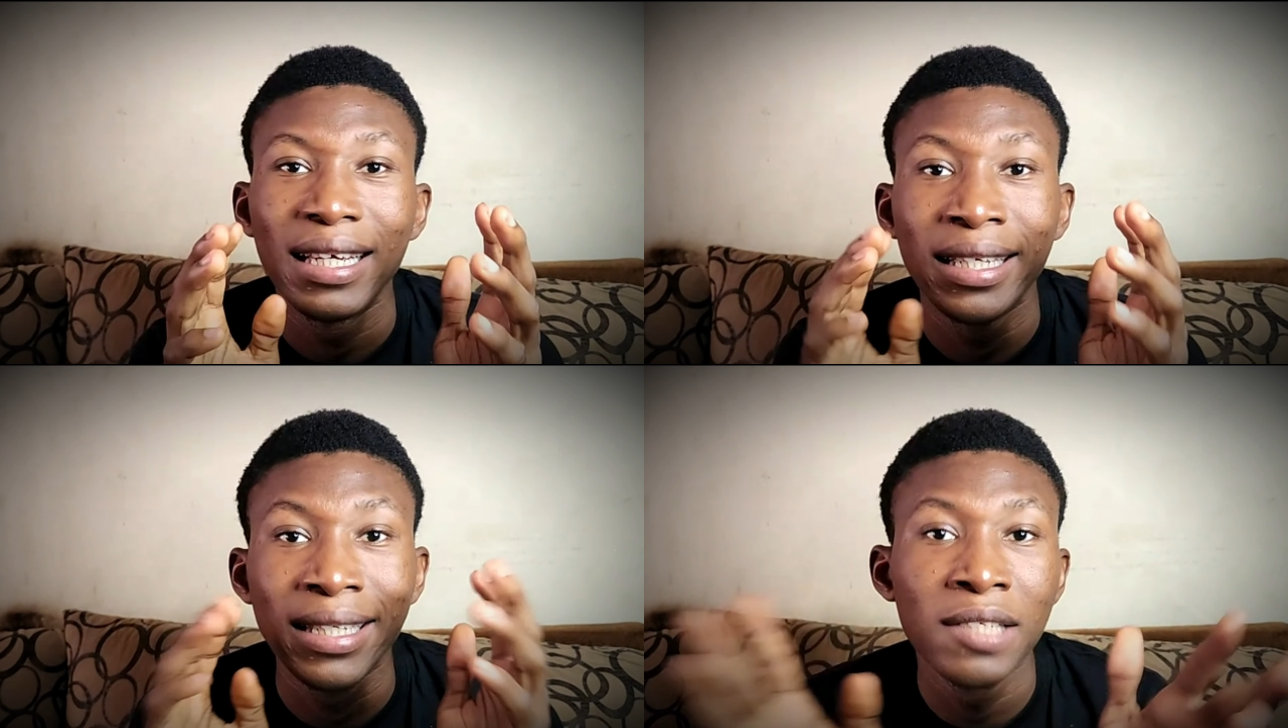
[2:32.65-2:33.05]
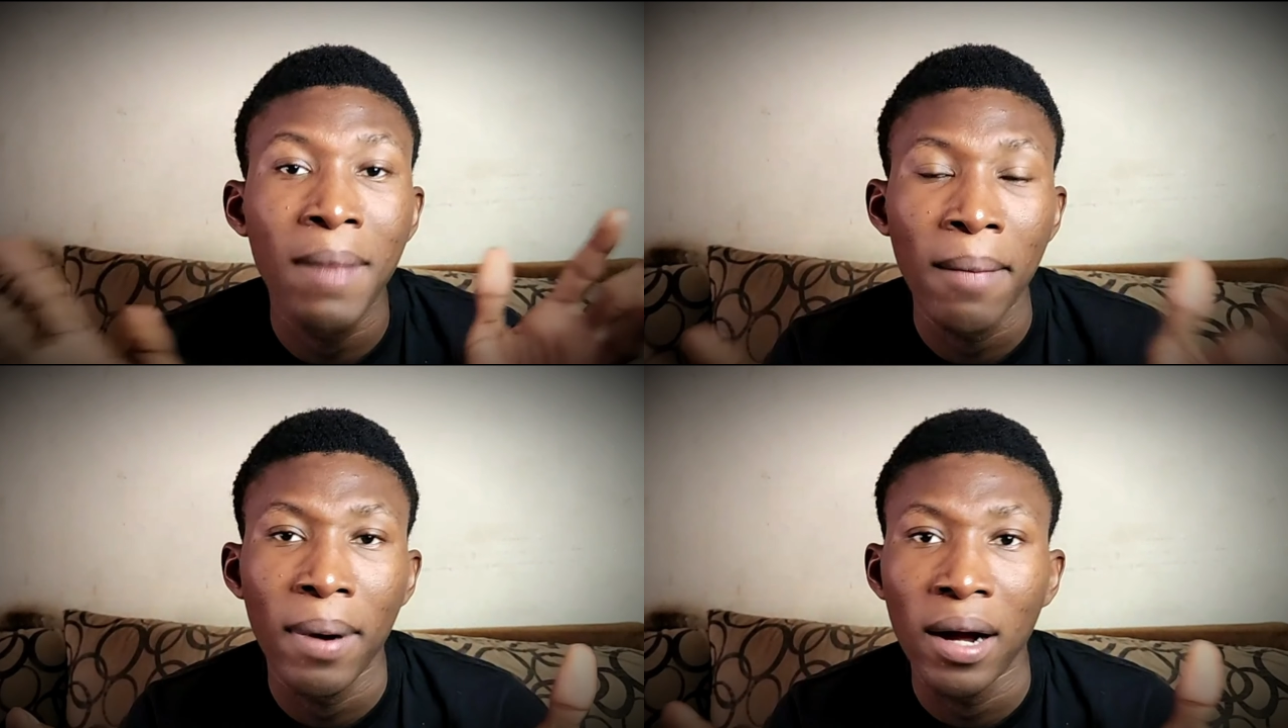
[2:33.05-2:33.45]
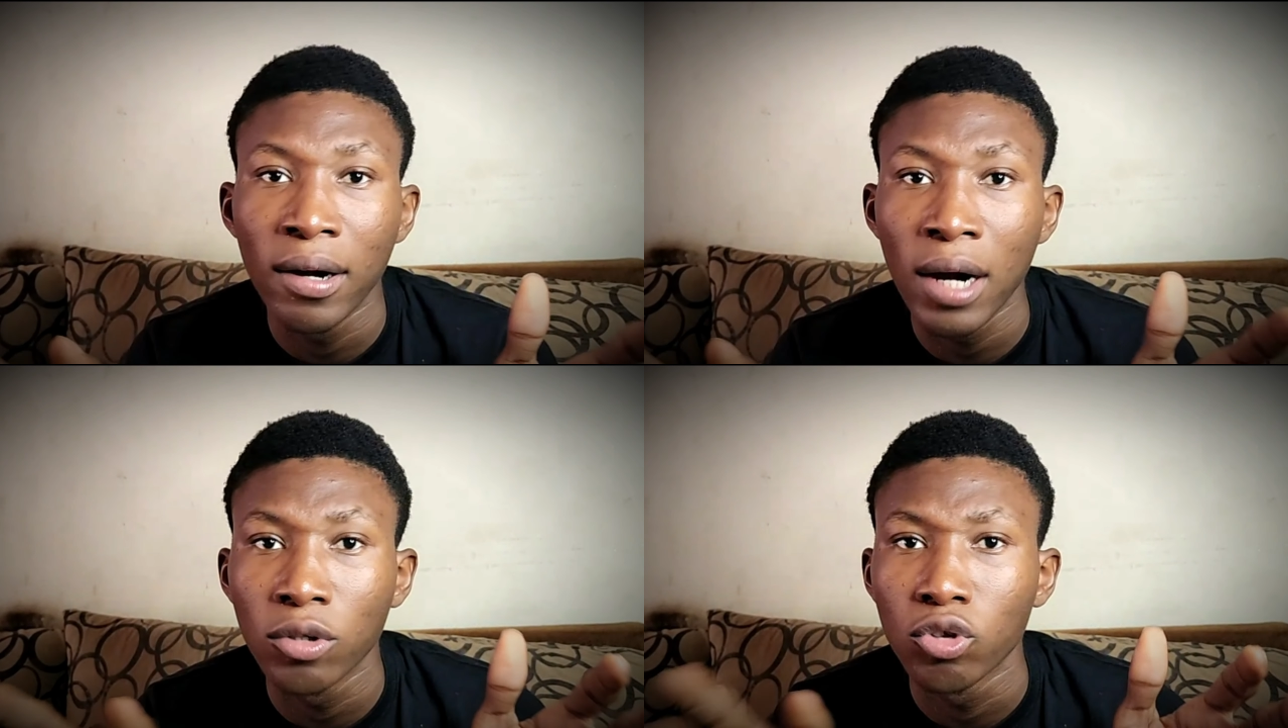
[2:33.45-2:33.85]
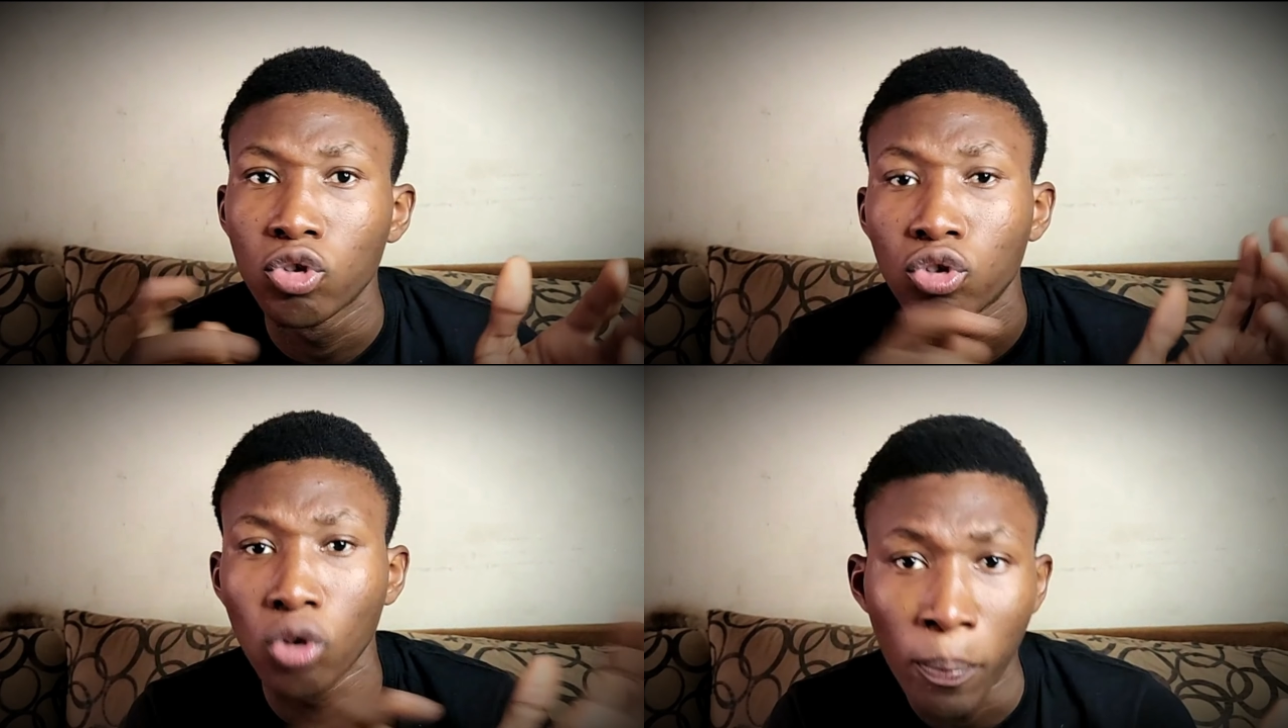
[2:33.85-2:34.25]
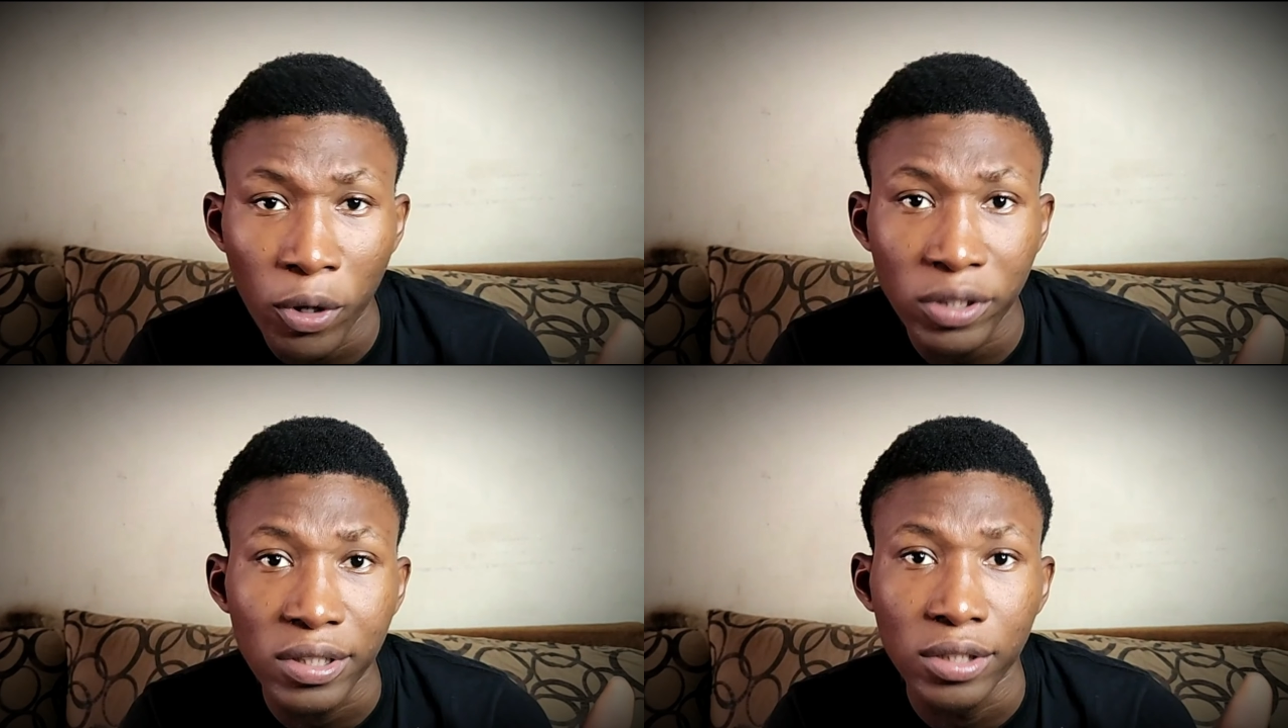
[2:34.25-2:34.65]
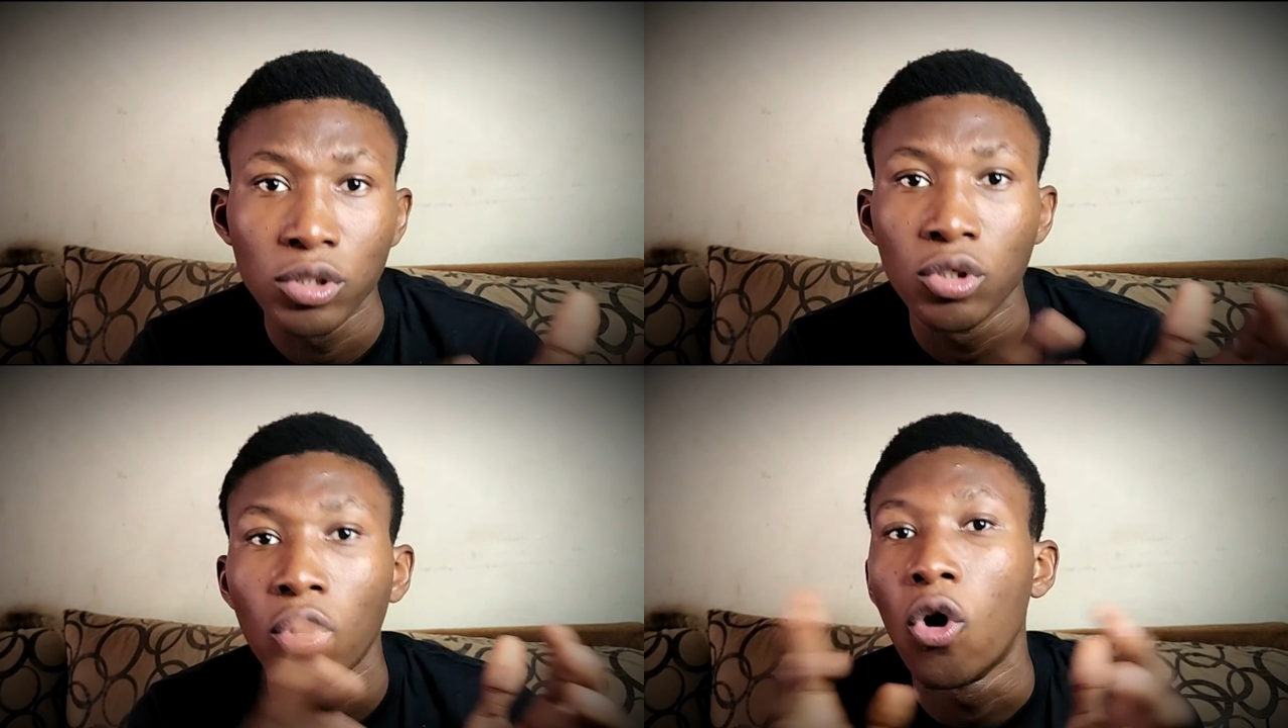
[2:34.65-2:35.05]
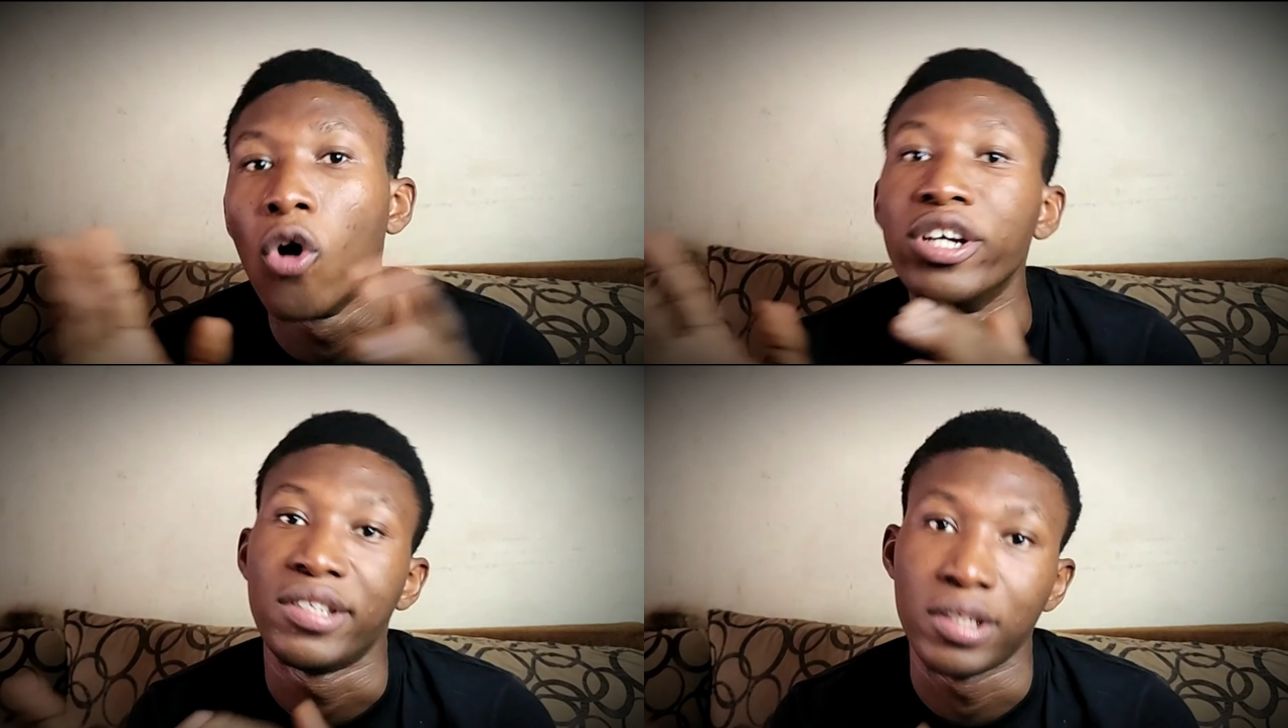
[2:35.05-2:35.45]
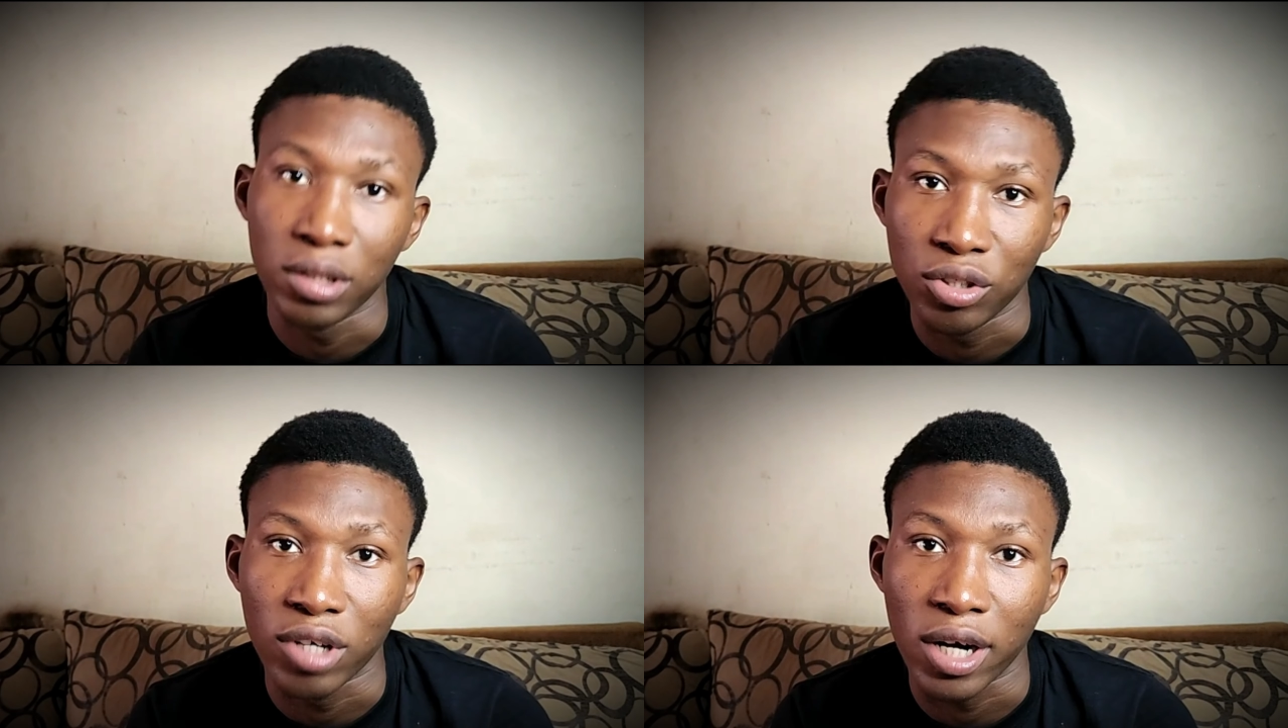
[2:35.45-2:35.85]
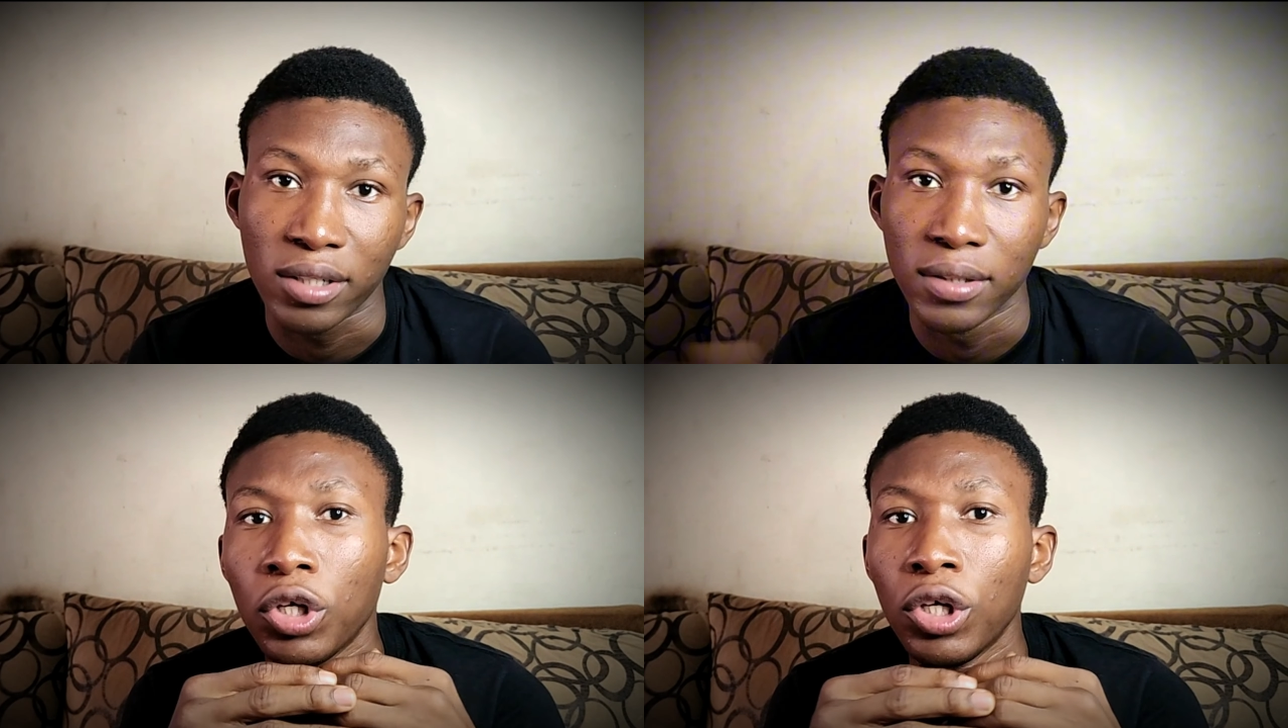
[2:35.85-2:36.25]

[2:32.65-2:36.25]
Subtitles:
Is my background supporting or is it distracting?